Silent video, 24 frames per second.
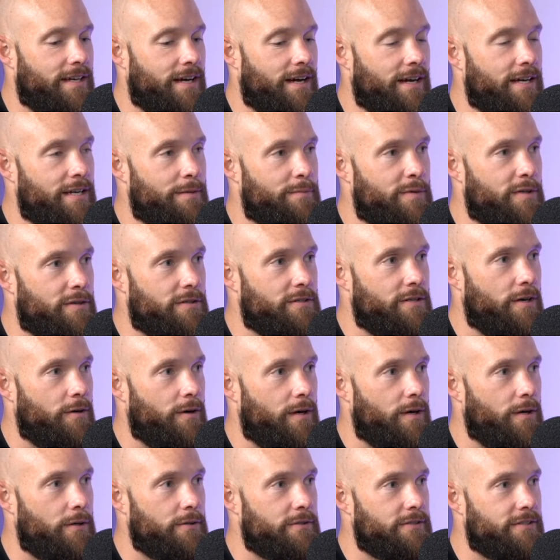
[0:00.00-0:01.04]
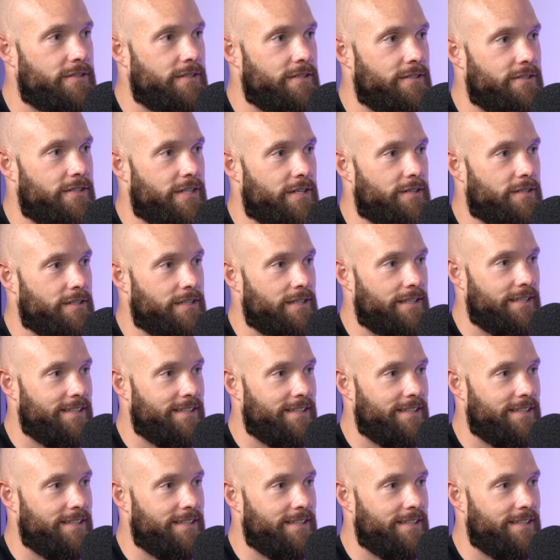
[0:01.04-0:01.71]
I am your co-host, Jerad Lee.